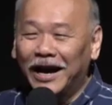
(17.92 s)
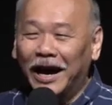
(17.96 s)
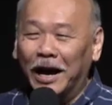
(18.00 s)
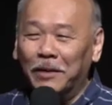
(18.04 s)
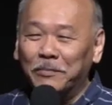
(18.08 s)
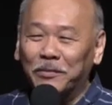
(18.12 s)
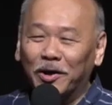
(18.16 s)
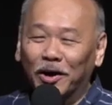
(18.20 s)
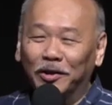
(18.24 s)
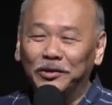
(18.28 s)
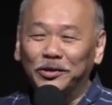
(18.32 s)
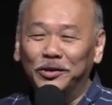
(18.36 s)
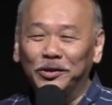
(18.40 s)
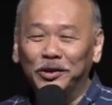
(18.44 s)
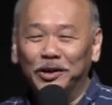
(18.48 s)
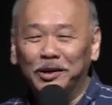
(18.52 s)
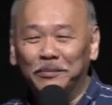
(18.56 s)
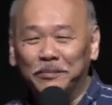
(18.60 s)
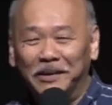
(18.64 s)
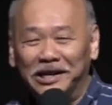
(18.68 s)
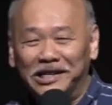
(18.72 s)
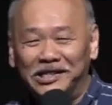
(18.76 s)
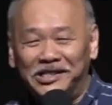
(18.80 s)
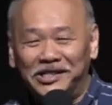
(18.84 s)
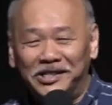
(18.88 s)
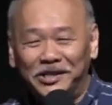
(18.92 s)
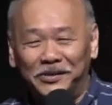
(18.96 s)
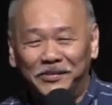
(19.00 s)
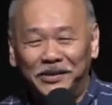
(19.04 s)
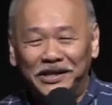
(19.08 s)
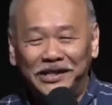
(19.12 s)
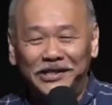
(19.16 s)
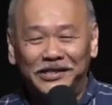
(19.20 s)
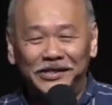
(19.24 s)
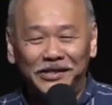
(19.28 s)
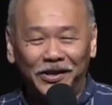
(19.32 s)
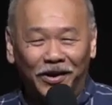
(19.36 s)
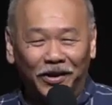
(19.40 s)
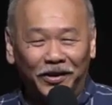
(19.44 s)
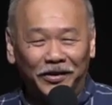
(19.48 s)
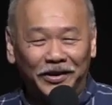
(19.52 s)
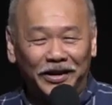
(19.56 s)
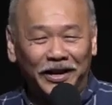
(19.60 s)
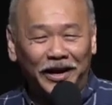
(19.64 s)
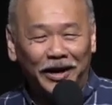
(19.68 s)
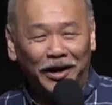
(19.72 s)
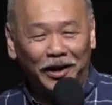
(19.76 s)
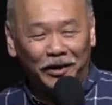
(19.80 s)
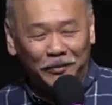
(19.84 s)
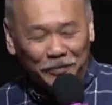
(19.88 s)
I'm continuing my series on
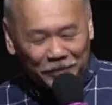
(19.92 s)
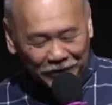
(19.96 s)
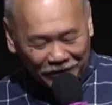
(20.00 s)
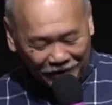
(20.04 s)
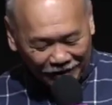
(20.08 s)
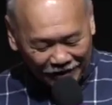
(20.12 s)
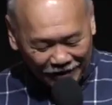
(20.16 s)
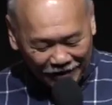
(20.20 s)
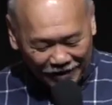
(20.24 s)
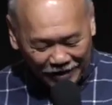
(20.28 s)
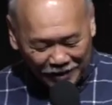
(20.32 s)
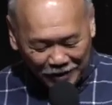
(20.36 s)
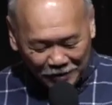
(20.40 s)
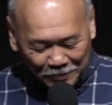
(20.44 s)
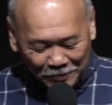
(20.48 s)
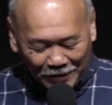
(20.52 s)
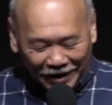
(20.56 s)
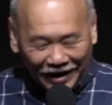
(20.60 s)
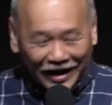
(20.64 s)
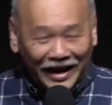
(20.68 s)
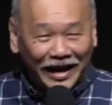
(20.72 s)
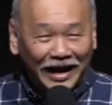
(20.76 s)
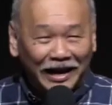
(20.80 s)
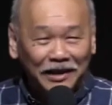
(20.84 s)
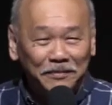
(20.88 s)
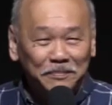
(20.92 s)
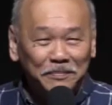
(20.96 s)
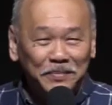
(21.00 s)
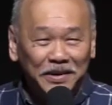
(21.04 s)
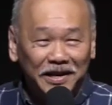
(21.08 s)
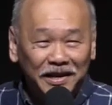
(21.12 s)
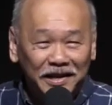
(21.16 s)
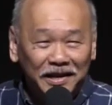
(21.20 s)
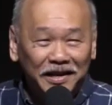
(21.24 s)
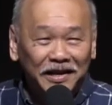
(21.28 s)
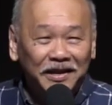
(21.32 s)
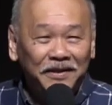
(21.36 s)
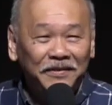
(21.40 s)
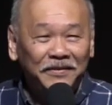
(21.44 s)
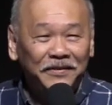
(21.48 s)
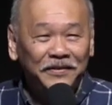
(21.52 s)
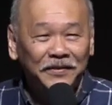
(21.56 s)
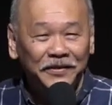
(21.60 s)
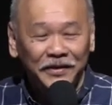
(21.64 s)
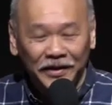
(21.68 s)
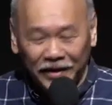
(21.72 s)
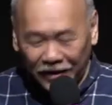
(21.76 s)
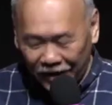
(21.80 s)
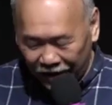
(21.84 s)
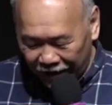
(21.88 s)
help my
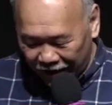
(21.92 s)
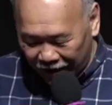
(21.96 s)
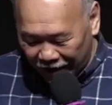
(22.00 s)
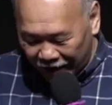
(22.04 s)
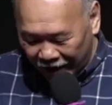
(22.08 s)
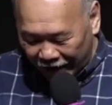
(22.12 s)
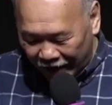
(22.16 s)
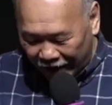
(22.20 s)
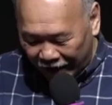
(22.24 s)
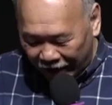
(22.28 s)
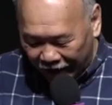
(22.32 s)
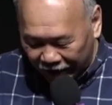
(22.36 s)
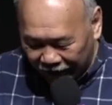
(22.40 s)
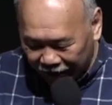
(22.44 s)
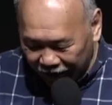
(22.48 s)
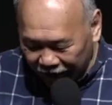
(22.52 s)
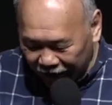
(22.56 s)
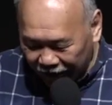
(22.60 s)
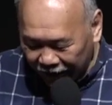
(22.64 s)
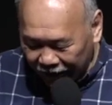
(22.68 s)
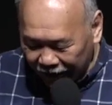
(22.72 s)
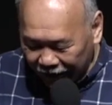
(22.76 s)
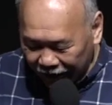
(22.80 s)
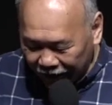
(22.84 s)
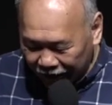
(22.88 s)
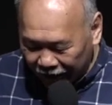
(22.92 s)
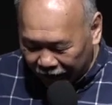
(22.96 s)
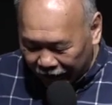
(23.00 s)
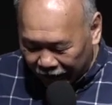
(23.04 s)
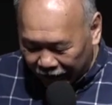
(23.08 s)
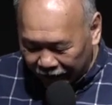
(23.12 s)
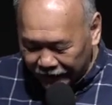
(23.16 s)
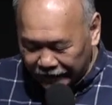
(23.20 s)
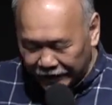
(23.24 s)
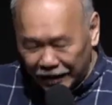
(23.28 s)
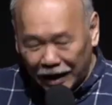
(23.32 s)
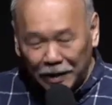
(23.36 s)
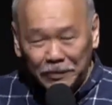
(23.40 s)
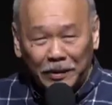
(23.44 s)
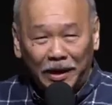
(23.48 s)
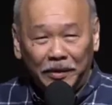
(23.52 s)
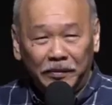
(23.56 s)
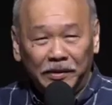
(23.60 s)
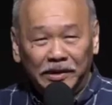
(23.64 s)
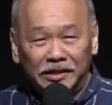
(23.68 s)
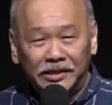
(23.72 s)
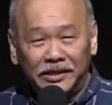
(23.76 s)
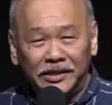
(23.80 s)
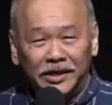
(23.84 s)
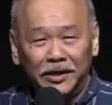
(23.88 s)
unbelief. And the last time I
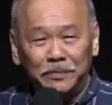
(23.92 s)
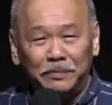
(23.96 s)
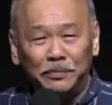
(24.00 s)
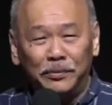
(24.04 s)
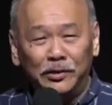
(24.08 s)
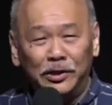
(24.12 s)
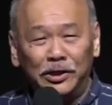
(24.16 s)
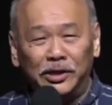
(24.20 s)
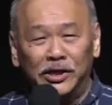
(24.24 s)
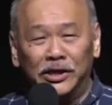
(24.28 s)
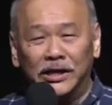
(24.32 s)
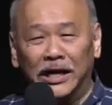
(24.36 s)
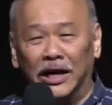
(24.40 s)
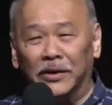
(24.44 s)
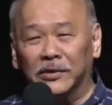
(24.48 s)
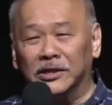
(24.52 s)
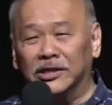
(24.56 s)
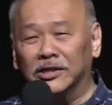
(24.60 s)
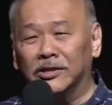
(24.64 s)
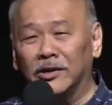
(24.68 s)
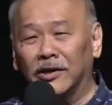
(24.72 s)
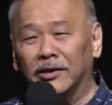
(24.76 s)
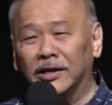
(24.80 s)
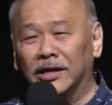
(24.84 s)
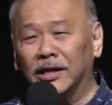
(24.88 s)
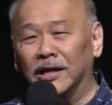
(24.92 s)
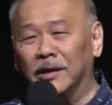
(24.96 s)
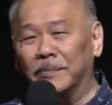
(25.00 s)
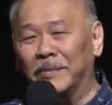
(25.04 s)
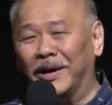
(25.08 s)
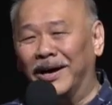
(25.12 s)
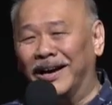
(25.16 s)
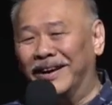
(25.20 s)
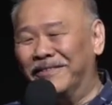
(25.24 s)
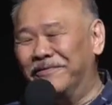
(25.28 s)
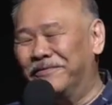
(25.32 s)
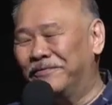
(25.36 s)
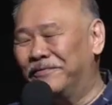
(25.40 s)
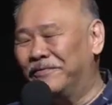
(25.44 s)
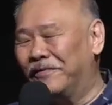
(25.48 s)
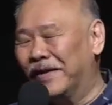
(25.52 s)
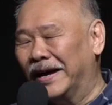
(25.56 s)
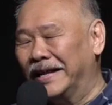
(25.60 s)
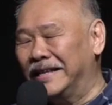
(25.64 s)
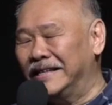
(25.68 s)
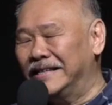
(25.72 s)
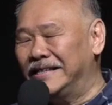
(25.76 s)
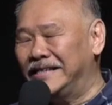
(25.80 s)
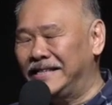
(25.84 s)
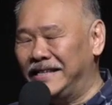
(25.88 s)
was here preaching, I was talking about
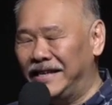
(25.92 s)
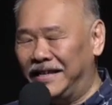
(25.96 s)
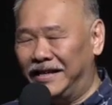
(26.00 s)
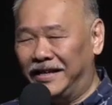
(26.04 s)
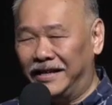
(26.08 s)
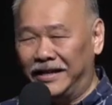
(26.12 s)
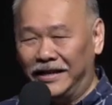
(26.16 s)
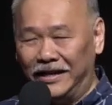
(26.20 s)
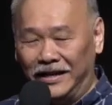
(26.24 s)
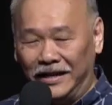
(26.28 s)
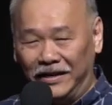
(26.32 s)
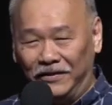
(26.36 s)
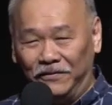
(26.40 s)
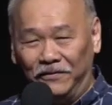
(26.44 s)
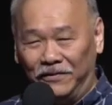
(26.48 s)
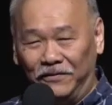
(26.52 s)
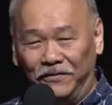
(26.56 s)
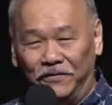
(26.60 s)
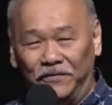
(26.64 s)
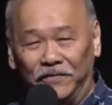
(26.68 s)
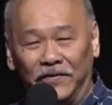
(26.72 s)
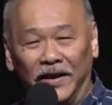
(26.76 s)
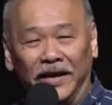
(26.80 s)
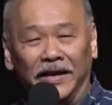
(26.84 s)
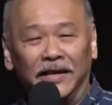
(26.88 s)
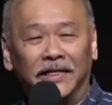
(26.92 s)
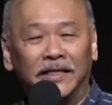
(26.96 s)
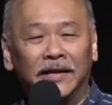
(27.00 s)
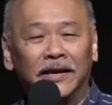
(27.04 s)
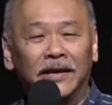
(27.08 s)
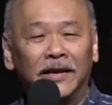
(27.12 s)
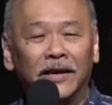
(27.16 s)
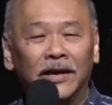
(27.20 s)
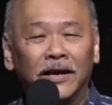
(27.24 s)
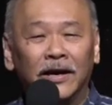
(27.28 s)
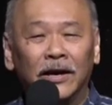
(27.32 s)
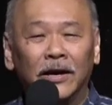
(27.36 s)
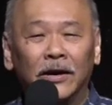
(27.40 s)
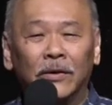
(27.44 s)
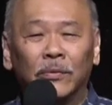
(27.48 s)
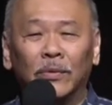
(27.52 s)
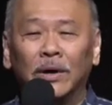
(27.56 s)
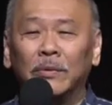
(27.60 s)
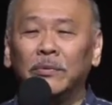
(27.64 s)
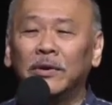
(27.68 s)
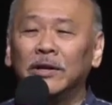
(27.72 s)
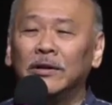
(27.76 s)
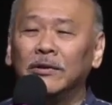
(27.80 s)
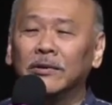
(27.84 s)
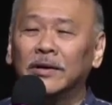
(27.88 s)
advancing in faith, where
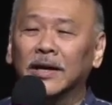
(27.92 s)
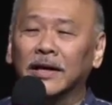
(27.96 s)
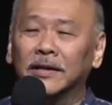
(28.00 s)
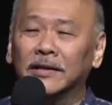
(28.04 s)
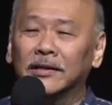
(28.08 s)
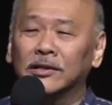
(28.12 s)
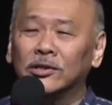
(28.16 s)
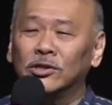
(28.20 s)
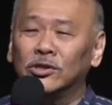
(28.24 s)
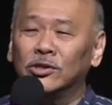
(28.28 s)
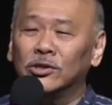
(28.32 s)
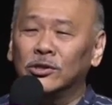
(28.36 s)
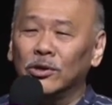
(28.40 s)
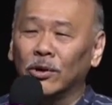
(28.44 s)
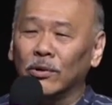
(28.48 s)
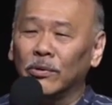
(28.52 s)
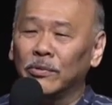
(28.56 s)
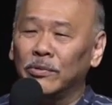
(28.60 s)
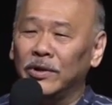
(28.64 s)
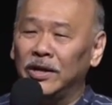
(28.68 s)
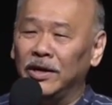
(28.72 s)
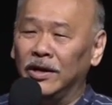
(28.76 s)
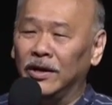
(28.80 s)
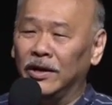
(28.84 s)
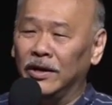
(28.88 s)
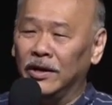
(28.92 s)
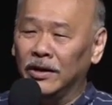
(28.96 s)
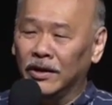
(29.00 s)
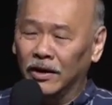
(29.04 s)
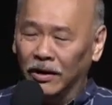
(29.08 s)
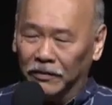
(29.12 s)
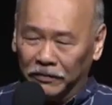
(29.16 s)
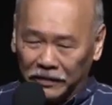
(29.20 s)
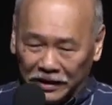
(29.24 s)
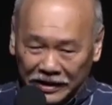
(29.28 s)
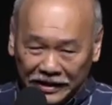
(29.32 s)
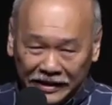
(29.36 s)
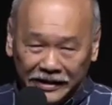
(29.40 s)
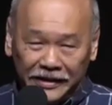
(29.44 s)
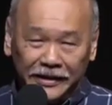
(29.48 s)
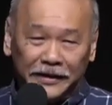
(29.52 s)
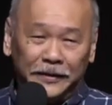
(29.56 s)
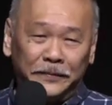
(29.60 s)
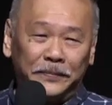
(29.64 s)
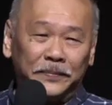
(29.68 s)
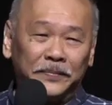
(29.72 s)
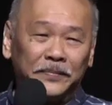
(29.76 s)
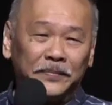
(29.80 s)
we look at the story of Gideon